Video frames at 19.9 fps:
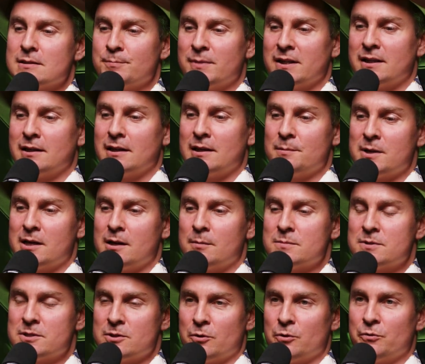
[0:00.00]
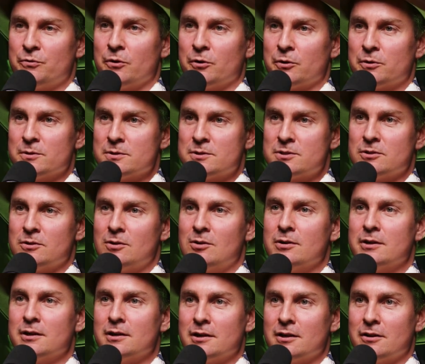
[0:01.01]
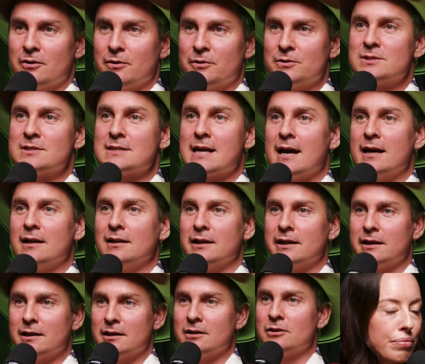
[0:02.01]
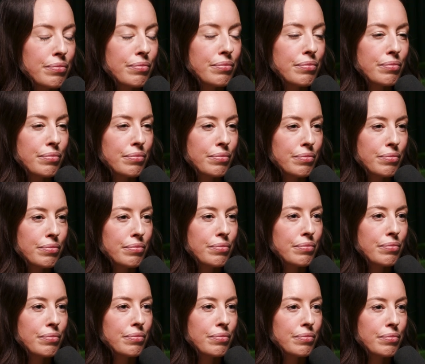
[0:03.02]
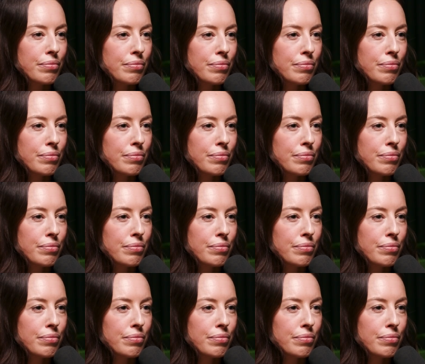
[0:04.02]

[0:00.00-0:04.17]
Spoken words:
but then they become so focused on, you know, scaling and growing their business